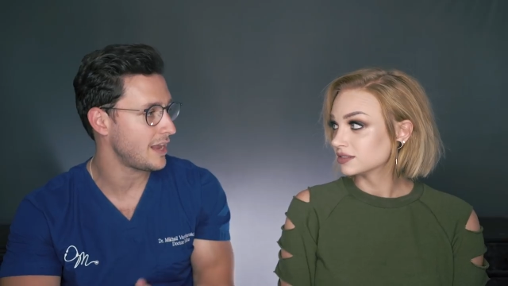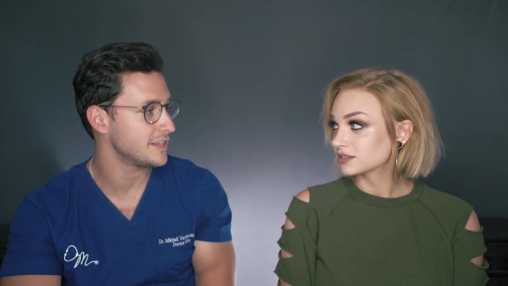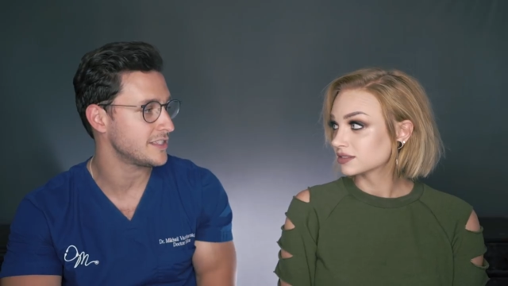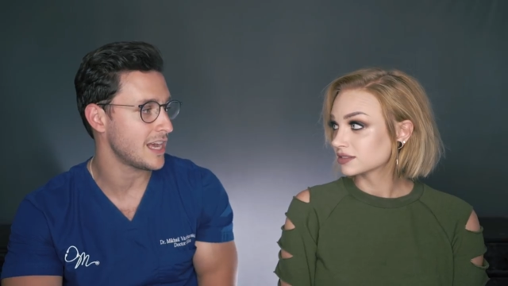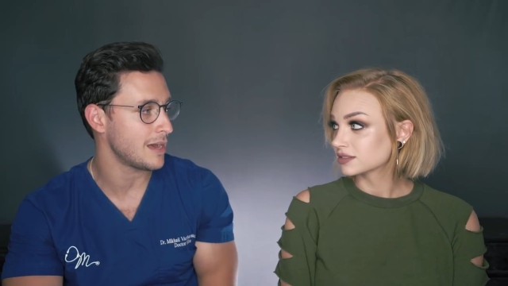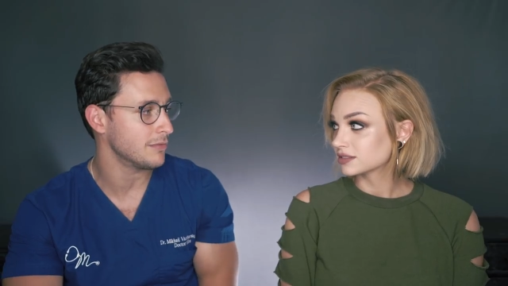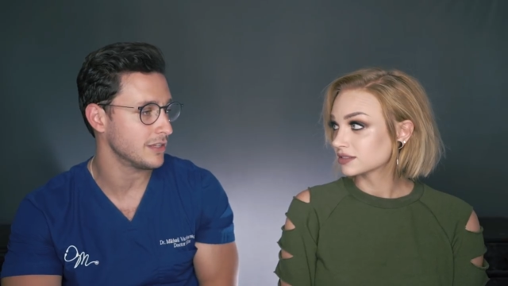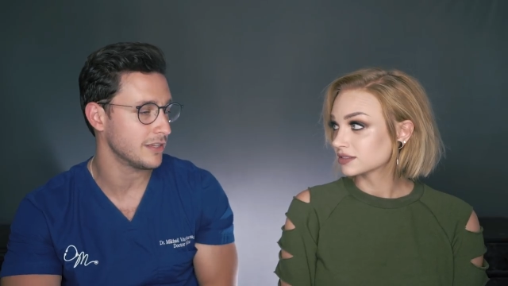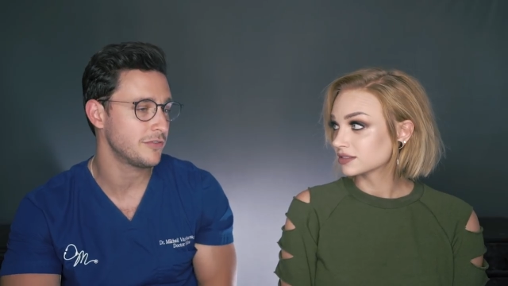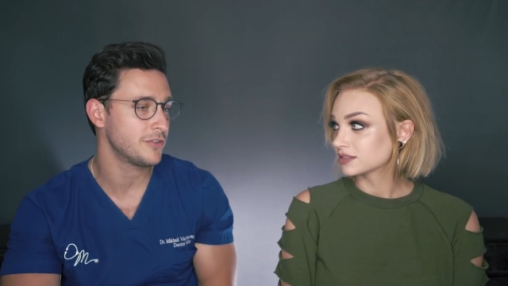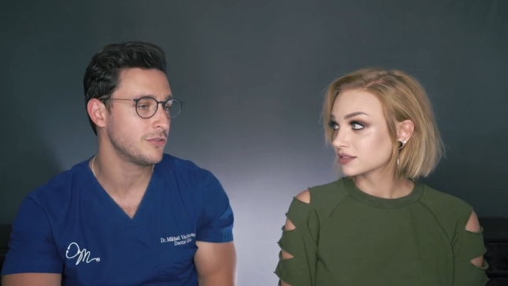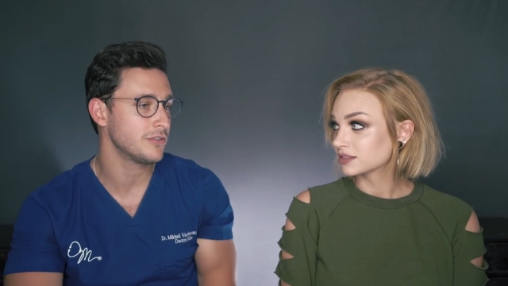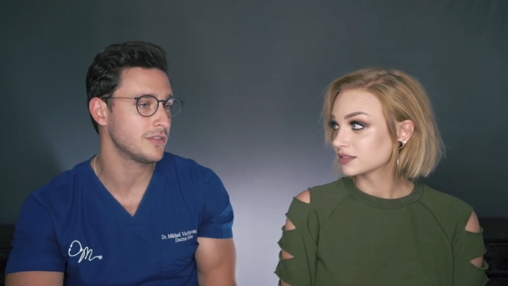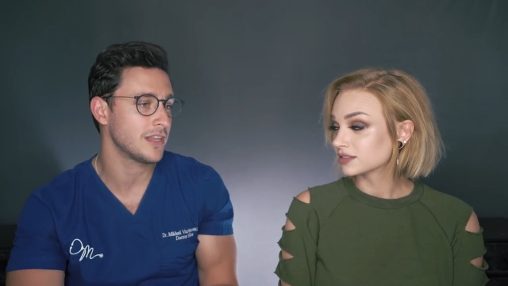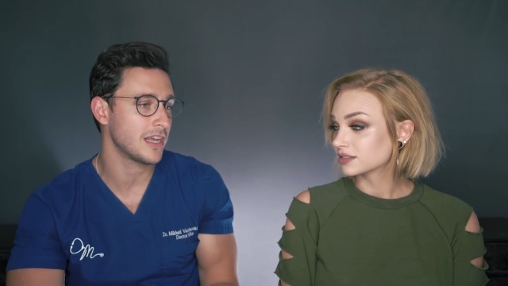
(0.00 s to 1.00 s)
Speaker 1: anatomical. If you're
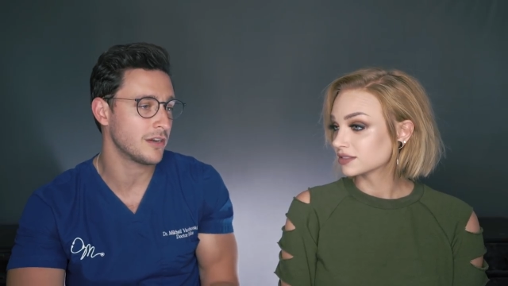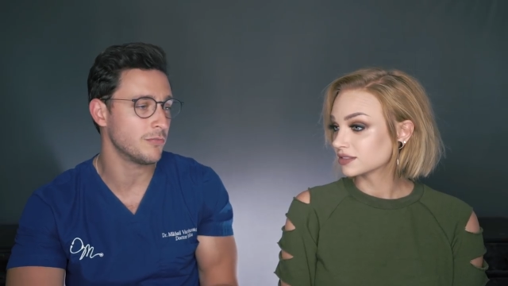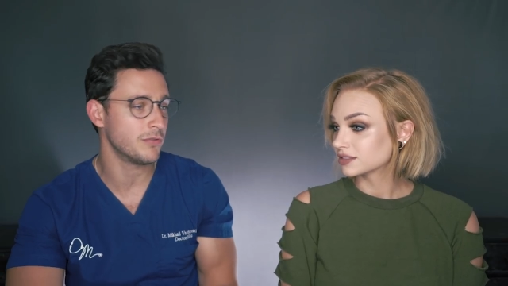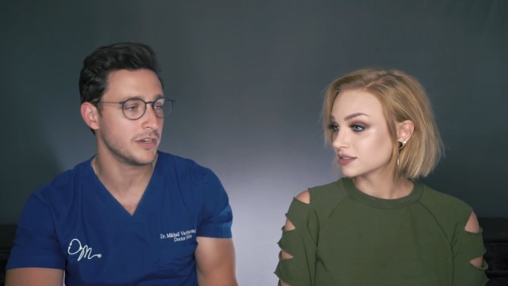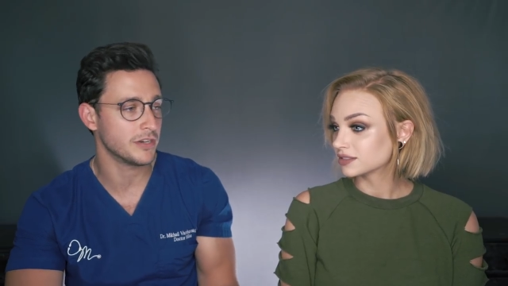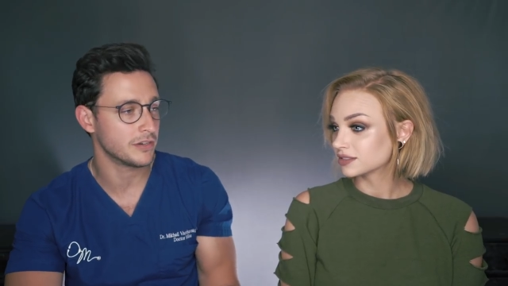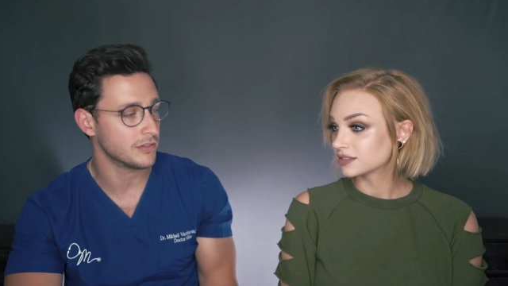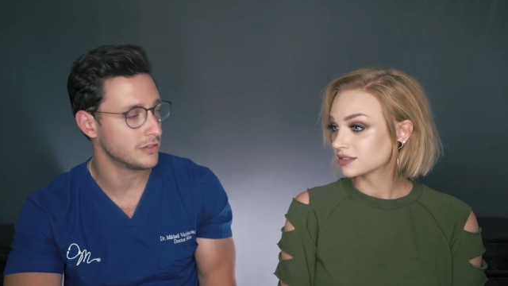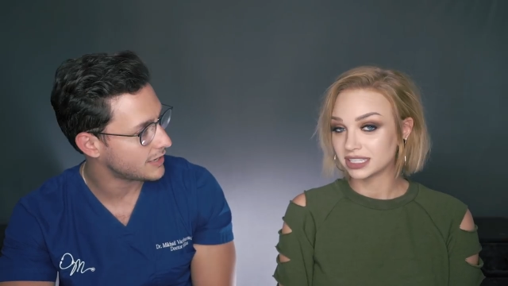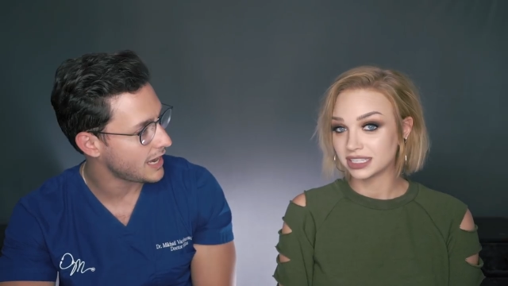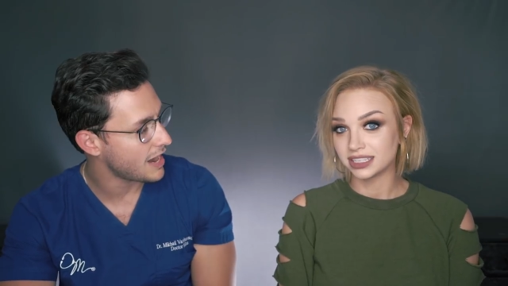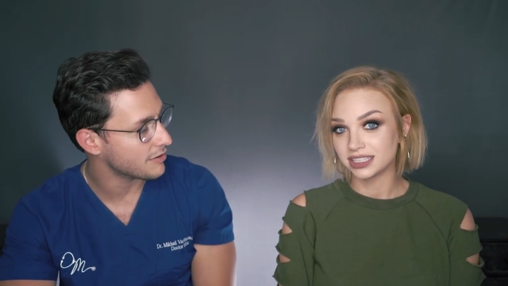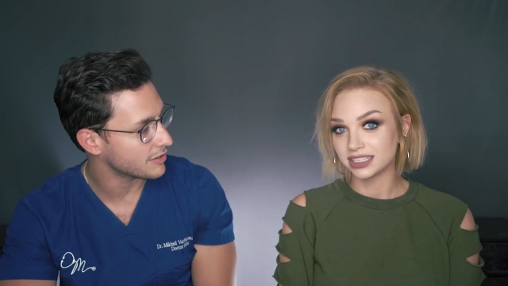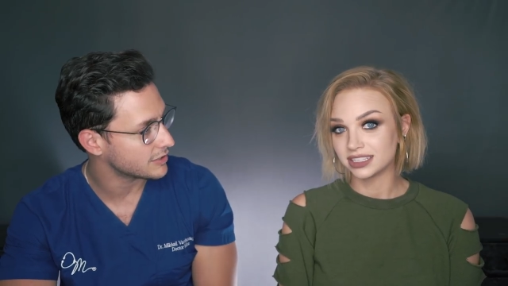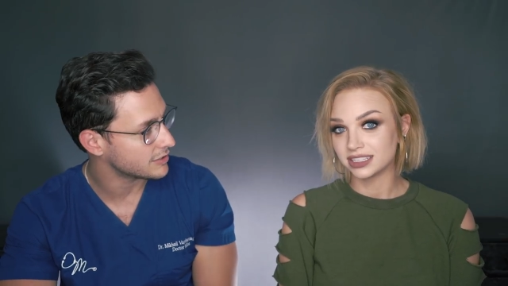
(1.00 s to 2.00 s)
doing like a weird
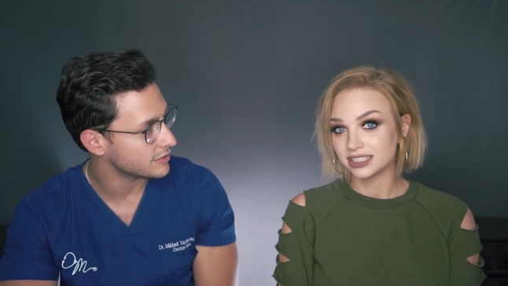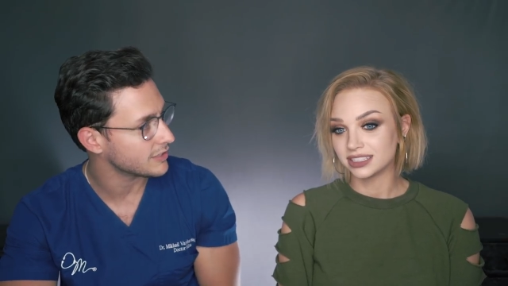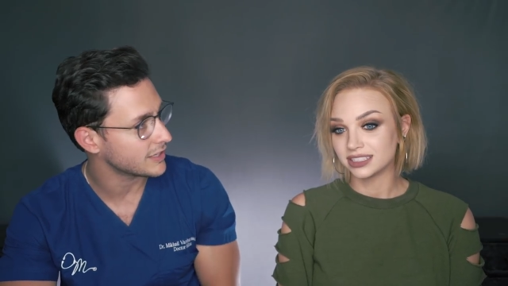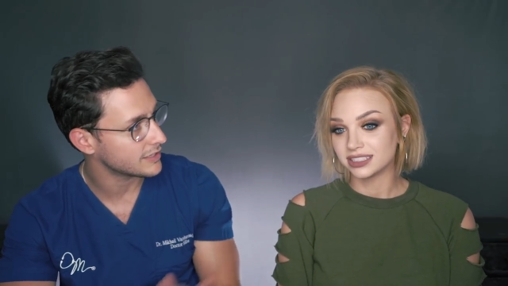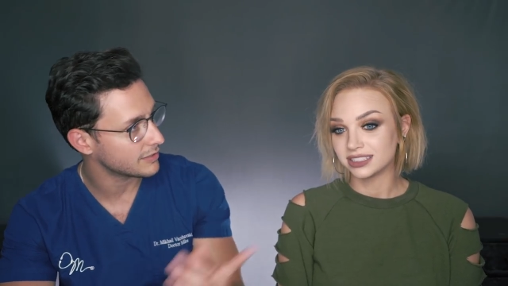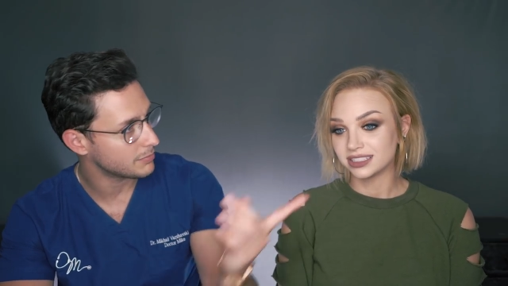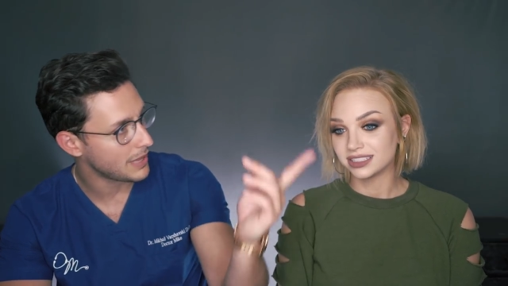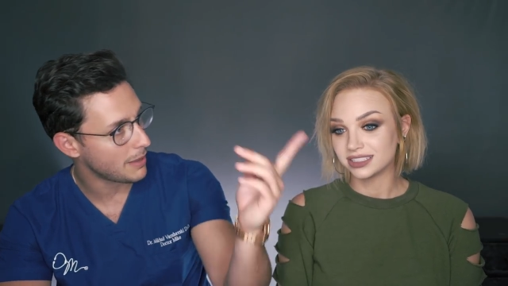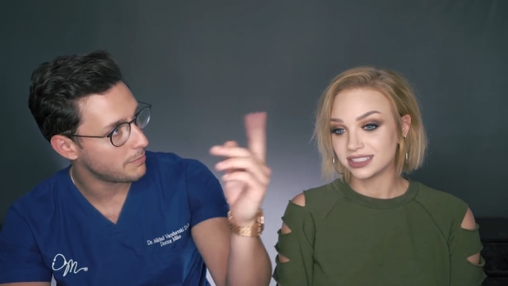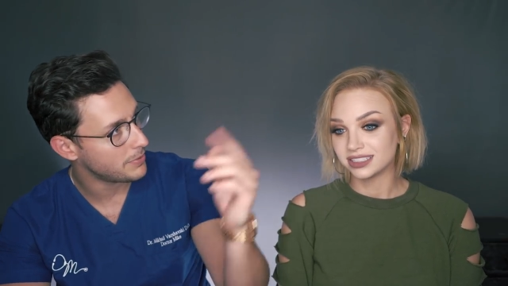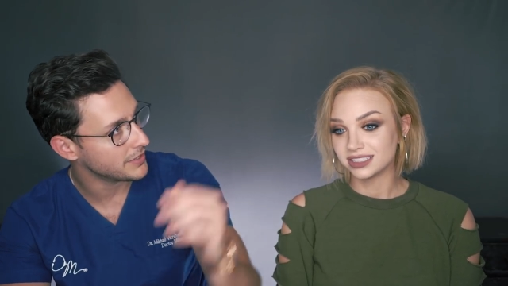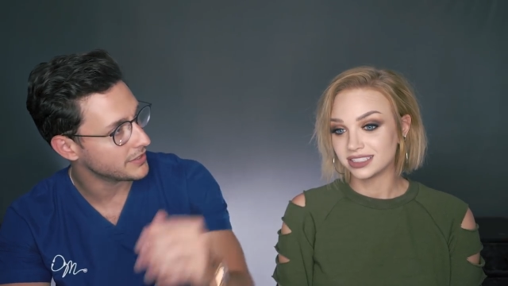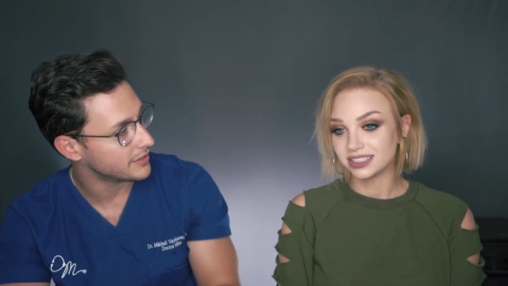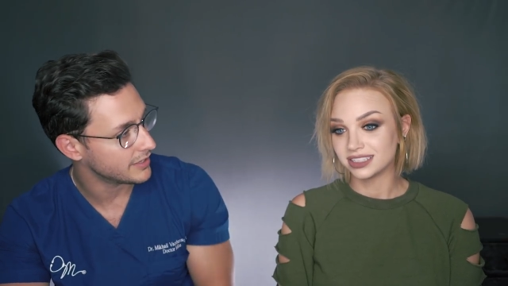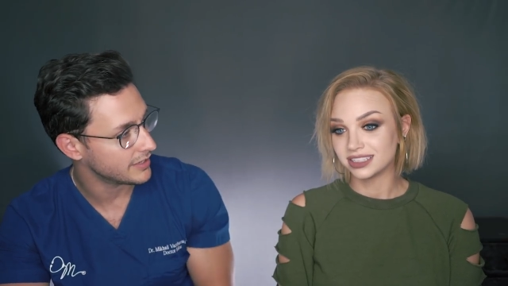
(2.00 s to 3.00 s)
character, like that pig
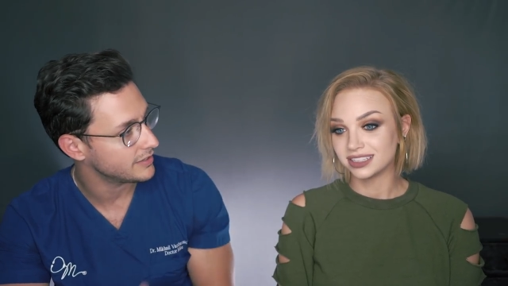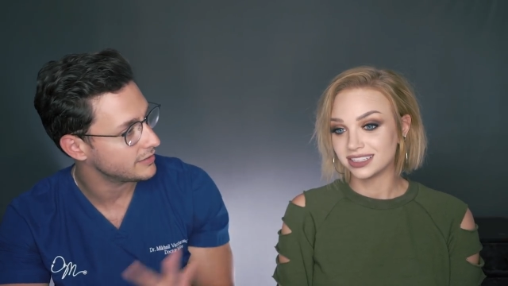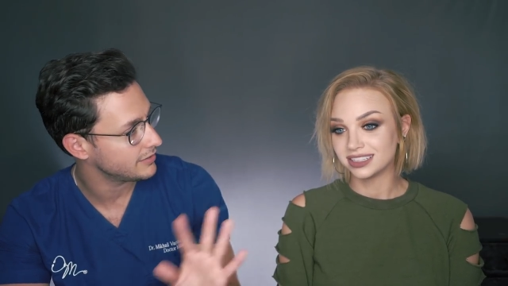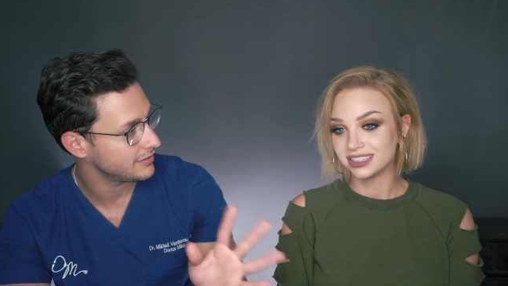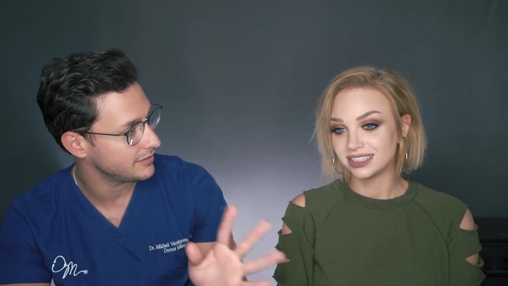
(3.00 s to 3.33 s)
thing,